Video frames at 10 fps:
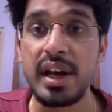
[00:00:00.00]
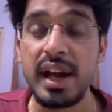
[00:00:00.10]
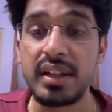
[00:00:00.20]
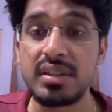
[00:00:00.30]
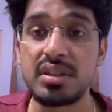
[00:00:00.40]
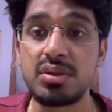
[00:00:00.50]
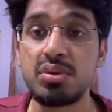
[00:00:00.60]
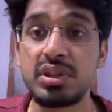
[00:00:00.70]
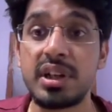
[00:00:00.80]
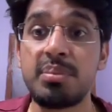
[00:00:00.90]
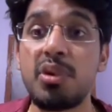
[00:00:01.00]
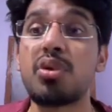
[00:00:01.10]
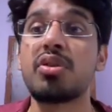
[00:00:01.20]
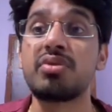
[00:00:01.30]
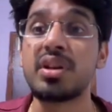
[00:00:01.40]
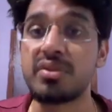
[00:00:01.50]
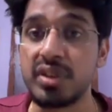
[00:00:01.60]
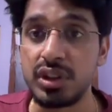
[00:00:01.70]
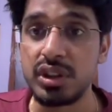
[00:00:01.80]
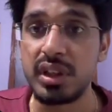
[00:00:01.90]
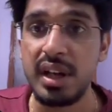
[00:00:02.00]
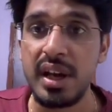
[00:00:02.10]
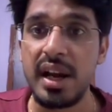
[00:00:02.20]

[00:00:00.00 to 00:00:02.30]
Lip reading: and this is to step out of that function,